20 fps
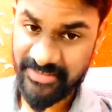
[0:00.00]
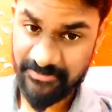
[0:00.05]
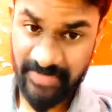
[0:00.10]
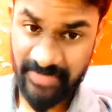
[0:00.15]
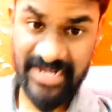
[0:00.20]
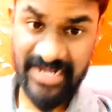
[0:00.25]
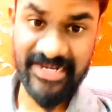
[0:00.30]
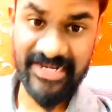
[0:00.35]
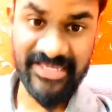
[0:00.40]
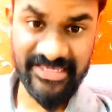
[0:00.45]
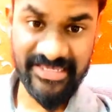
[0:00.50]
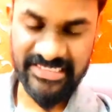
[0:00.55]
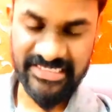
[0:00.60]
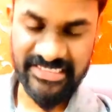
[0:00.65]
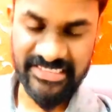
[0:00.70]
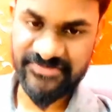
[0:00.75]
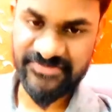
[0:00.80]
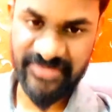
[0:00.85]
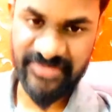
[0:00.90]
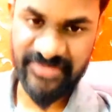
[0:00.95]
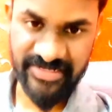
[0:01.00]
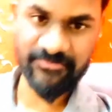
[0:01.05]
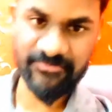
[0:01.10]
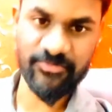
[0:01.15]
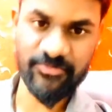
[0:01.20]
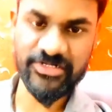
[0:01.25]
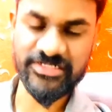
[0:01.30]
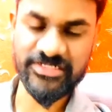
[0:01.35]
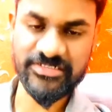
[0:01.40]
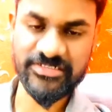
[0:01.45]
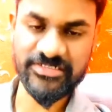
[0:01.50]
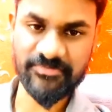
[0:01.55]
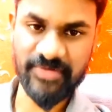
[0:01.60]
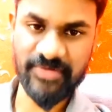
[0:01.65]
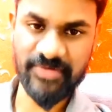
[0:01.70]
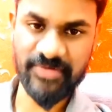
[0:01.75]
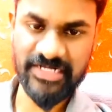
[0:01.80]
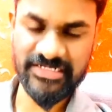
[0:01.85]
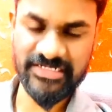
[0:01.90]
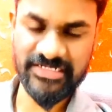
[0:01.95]
Branding is very important
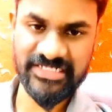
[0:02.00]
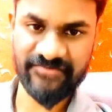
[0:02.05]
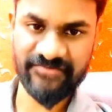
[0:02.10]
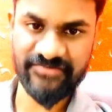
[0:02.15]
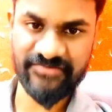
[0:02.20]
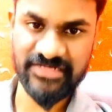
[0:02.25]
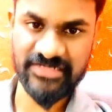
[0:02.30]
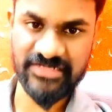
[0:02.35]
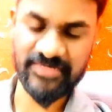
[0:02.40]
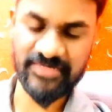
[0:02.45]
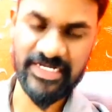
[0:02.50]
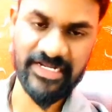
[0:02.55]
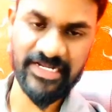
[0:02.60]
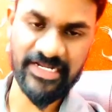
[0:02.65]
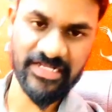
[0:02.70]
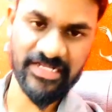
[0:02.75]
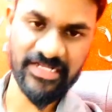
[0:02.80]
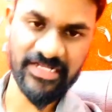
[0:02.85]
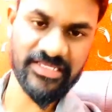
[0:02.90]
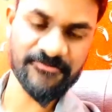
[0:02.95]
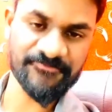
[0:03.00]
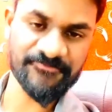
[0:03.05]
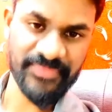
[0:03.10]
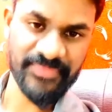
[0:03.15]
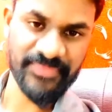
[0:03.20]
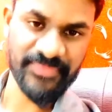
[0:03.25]
part in affiliate marketing.